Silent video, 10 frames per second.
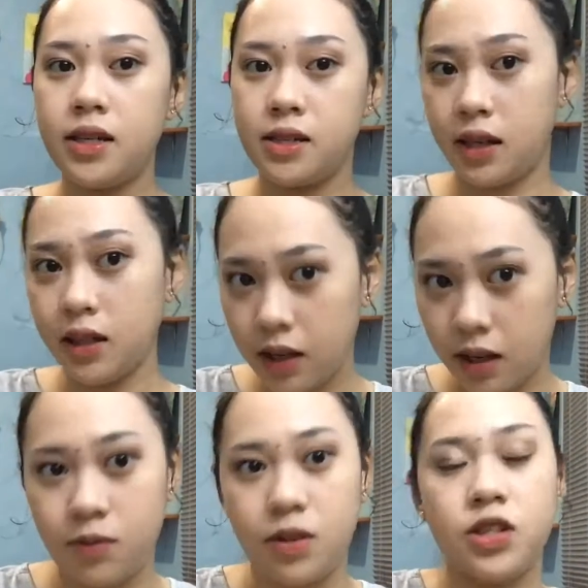second
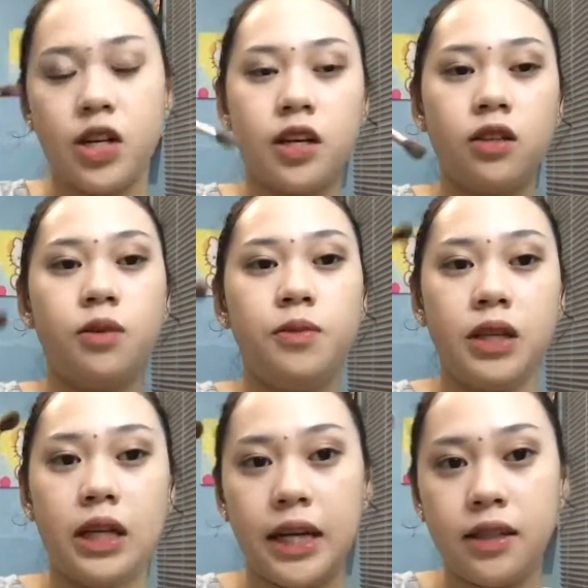language, I can
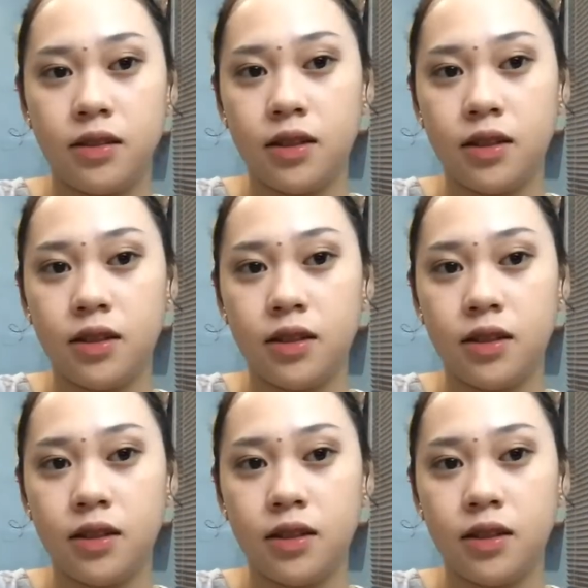communicate